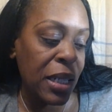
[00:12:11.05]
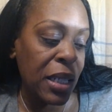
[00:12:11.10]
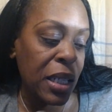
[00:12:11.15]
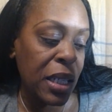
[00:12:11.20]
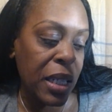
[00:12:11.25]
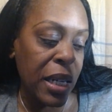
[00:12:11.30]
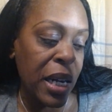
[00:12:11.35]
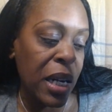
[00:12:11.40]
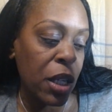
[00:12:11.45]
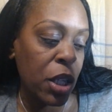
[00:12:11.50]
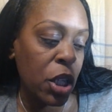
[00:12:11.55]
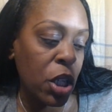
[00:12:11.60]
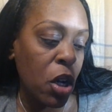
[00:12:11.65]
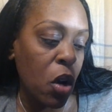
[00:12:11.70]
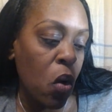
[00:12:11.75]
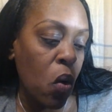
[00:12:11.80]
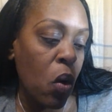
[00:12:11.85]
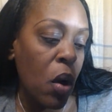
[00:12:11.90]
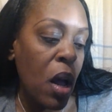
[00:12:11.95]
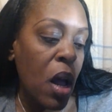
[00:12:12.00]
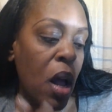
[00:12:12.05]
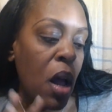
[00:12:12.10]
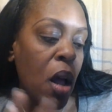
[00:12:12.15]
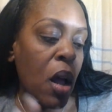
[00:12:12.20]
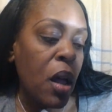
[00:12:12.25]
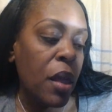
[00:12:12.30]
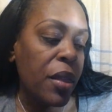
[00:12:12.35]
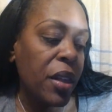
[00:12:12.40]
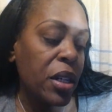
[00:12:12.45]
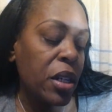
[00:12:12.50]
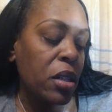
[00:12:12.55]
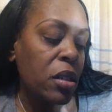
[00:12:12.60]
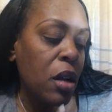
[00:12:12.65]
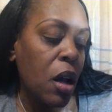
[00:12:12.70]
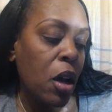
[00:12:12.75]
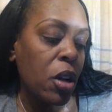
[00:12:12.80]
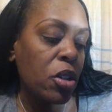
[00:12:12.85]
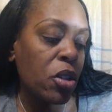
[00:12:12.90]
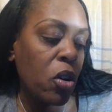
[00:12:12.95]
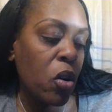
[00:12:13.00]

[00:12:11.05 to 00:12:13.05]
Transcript: So this is also in an